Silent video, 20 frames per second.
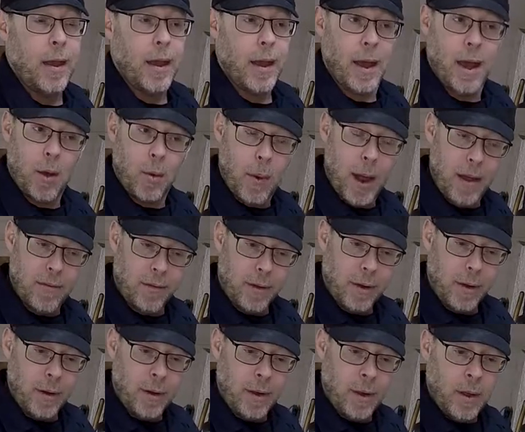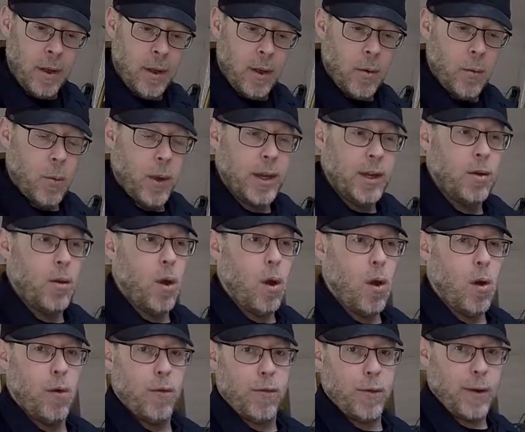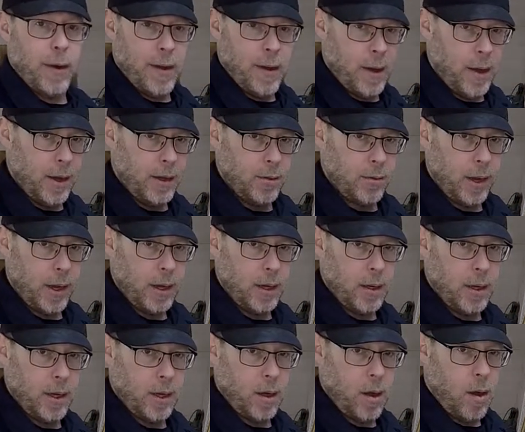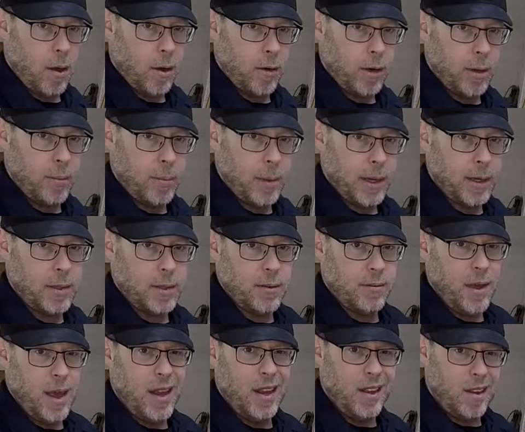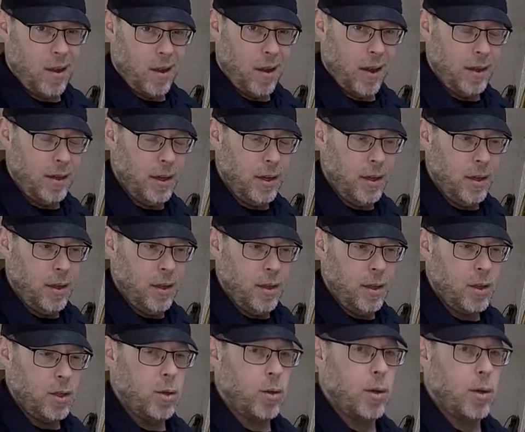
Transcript: However, when you overhydrate a concrete mix of any kind, you